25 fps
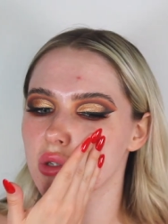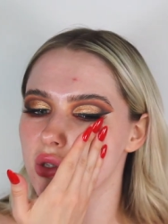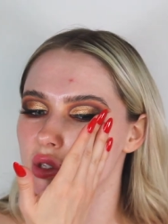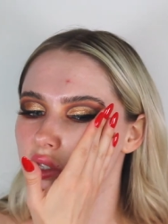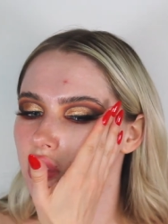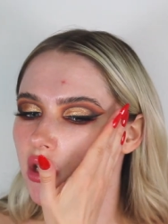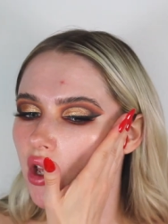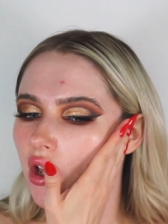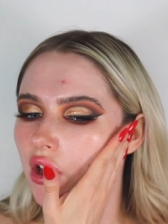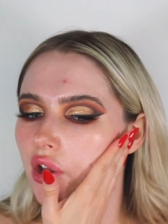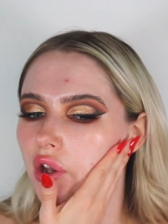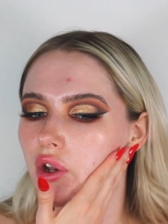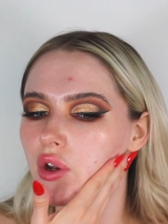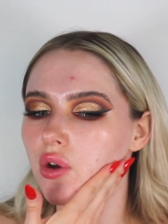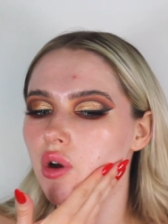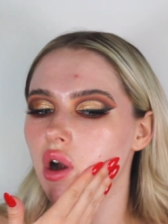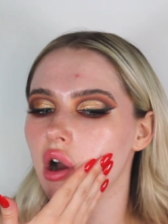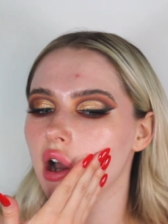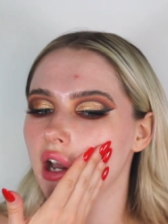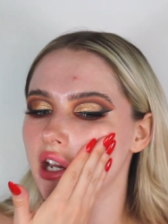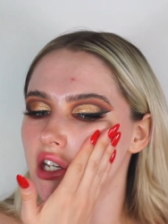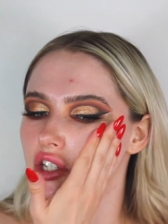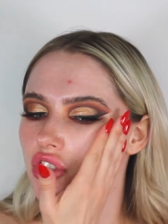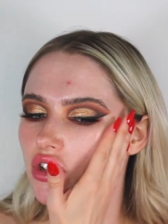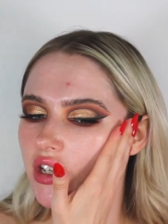so
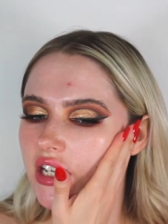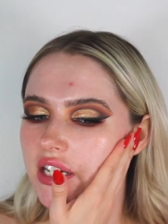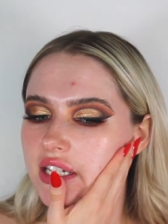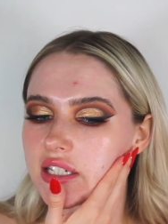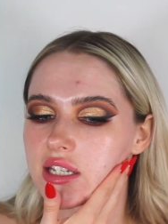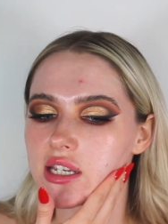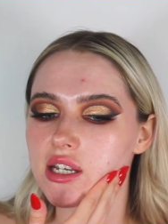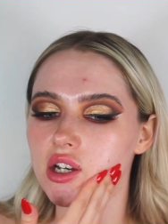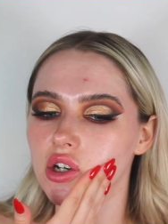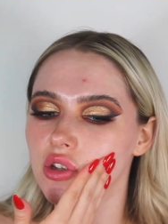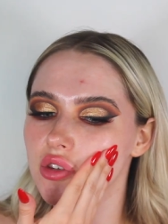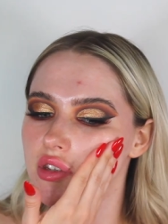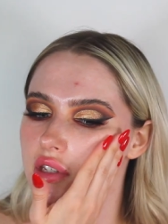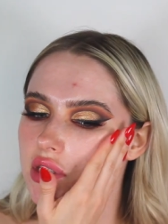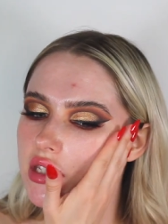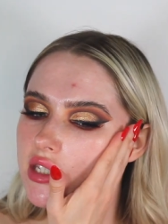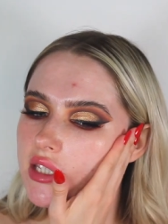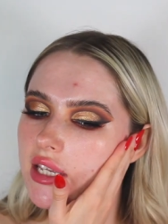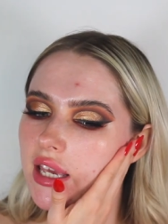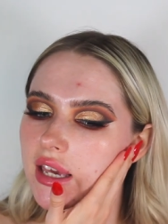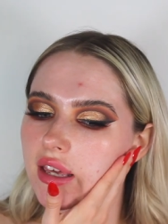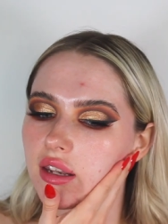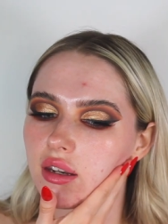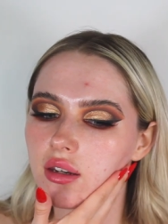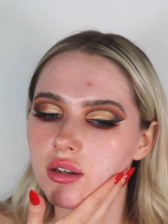hydrating on the
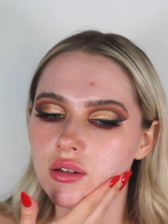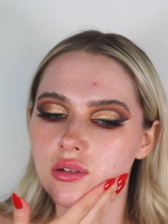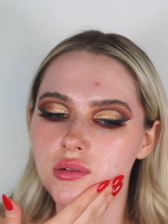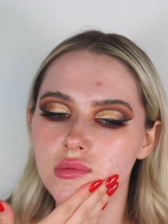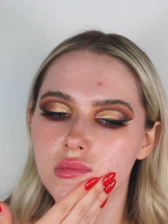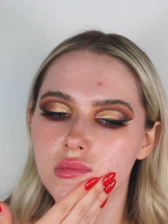skin.